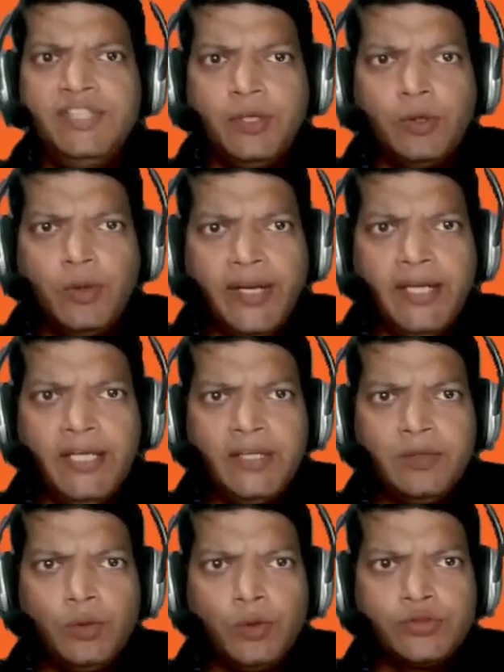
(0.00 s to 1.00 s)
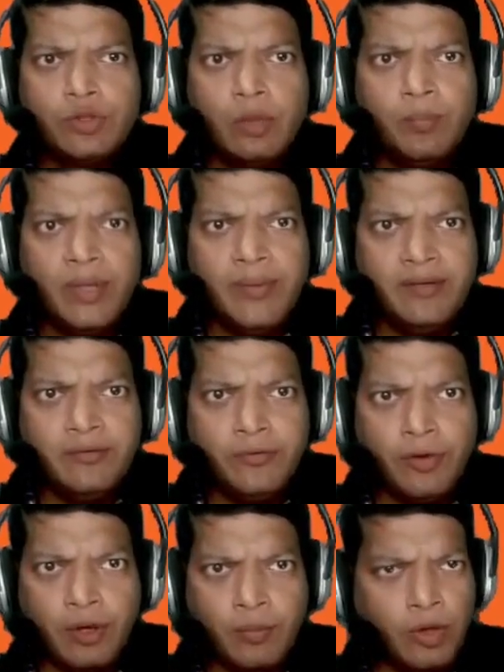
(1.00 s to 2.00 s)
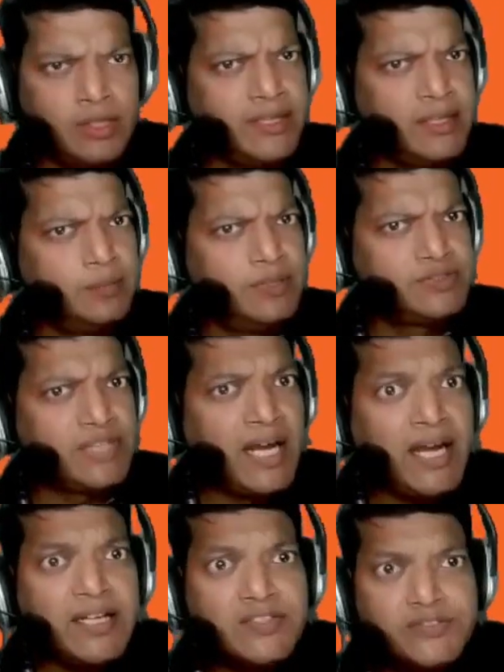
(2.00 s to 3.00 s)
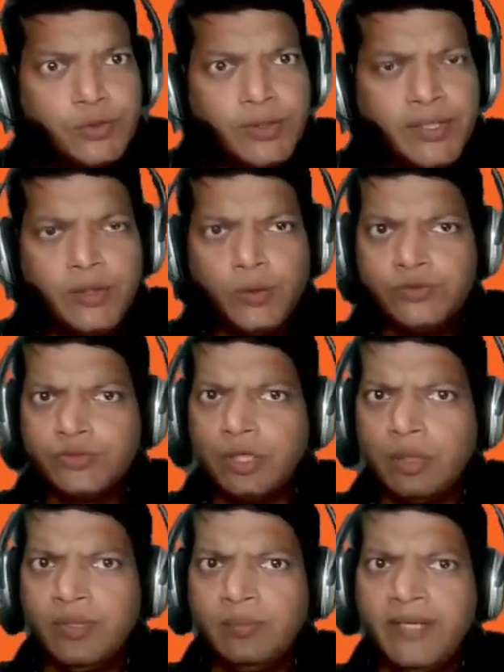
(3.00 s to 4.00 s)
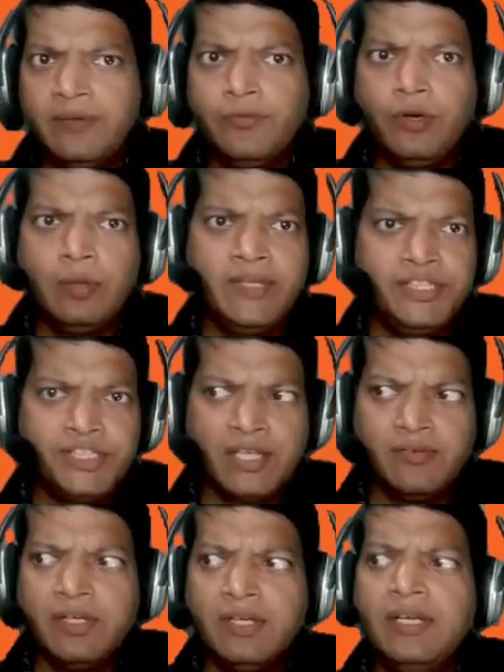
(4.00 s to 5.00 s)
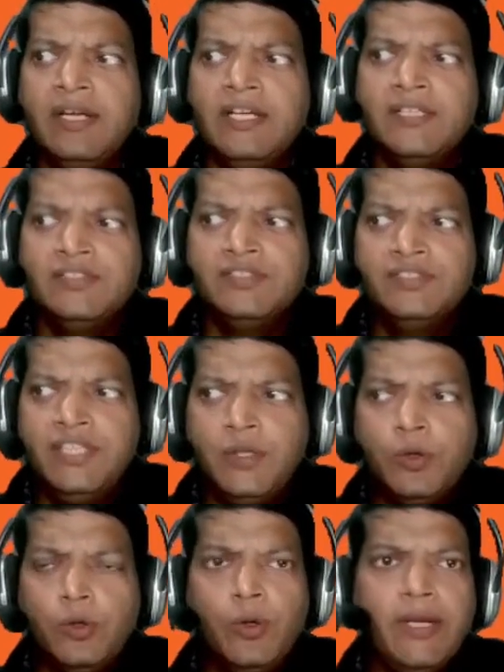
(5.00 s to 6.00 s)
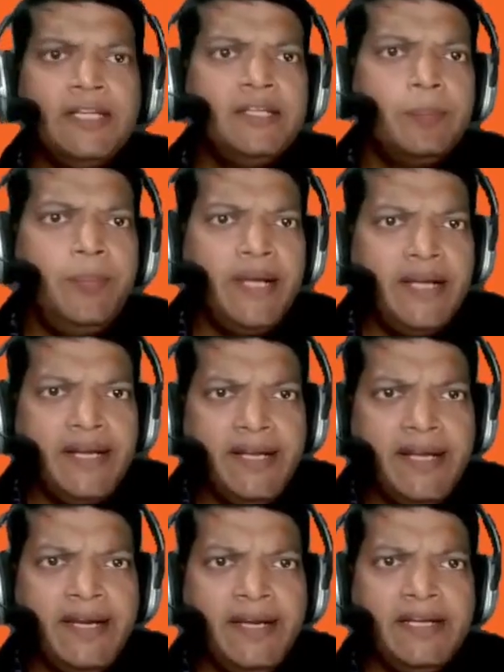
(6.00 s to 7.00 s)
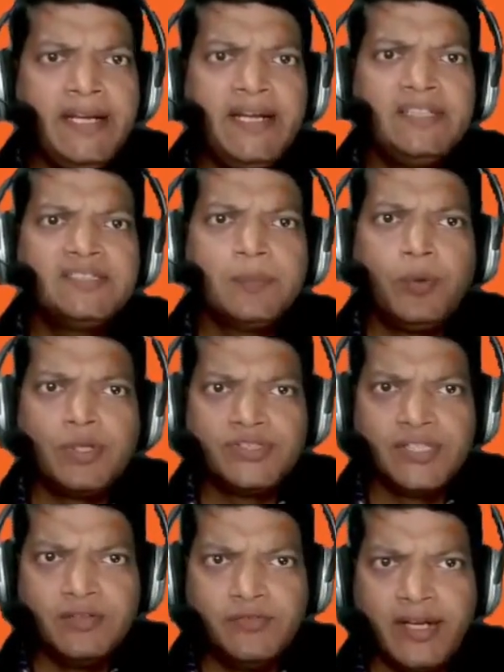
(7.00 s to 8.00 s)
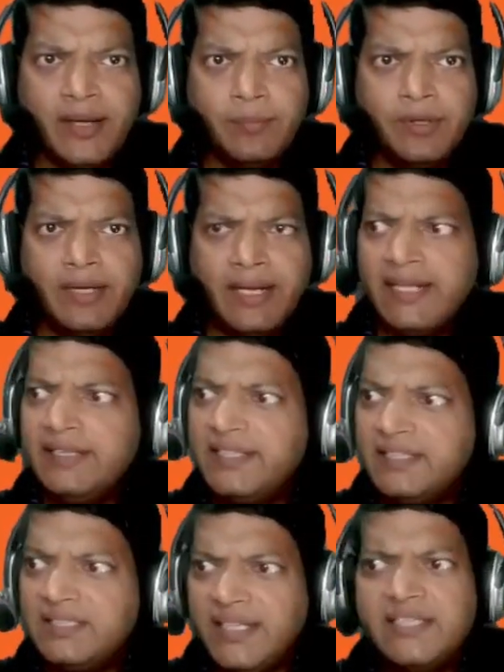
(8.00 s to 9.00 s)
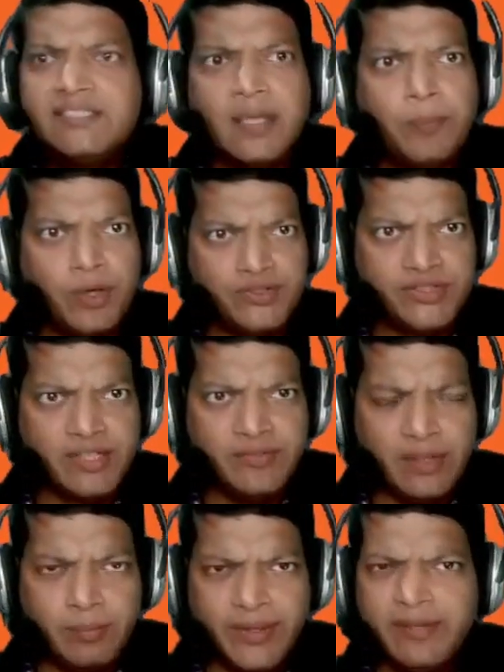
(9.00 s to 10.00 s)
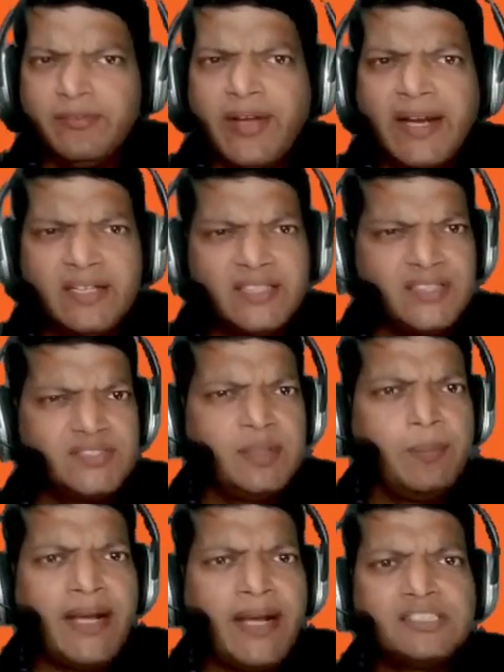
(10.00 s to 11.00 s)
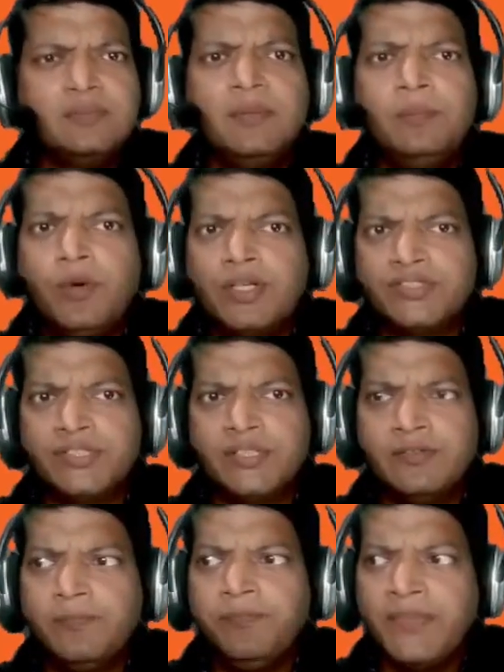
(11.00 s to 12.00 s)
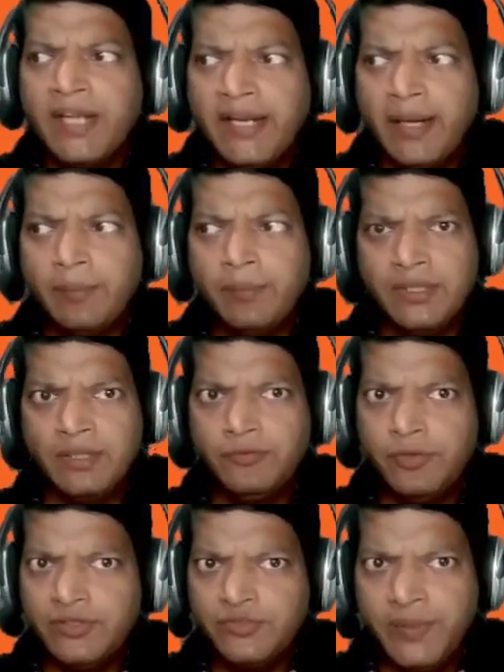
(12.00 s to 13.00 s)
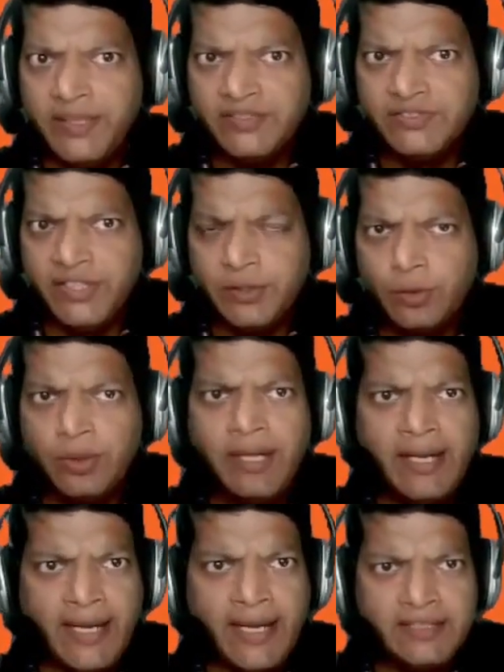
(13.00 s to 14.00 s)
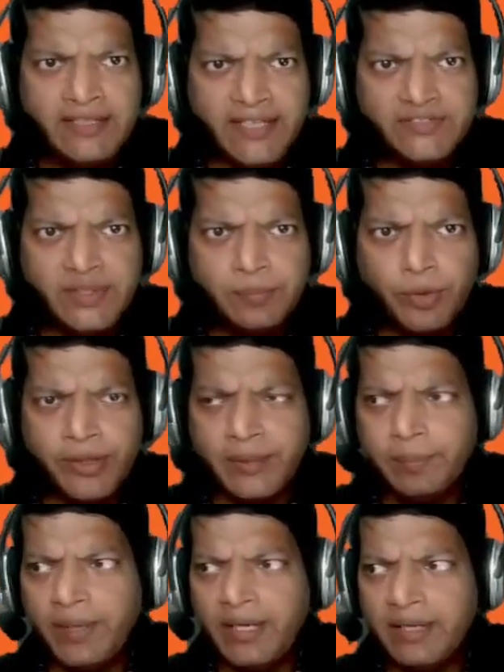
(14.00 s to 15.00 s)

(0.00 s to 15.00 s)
0 into 2's complement form, all the numbers are stored in 2's complement form in Java. 0 in the beginning indicates a positive number, and this is a positive number. In fact, this is the maximum positive number. The first bit is 0, and that is the important